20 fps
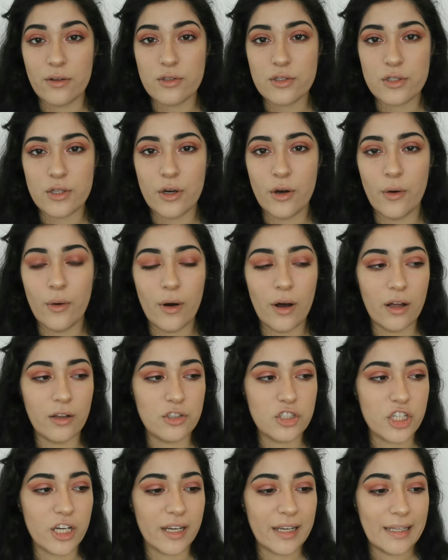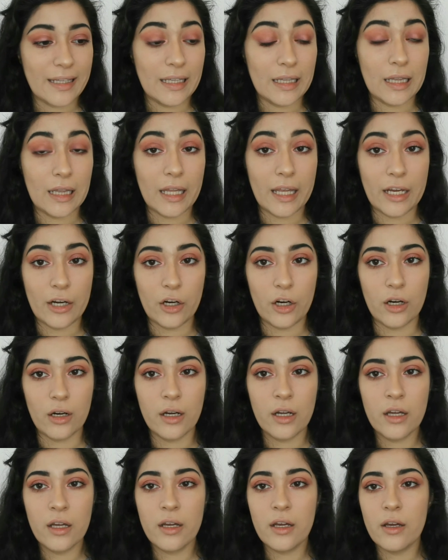so I'll check in
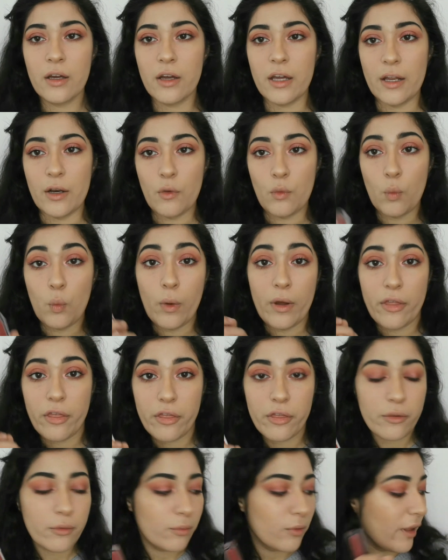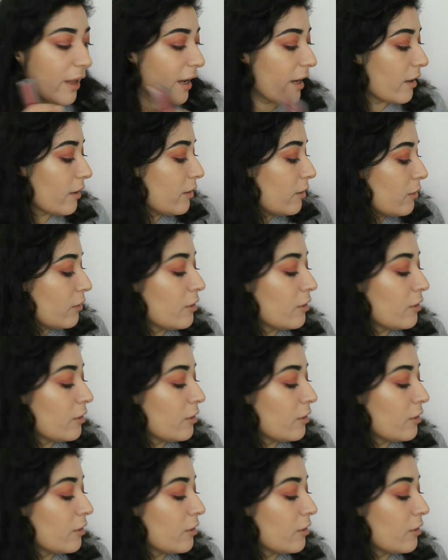later and with like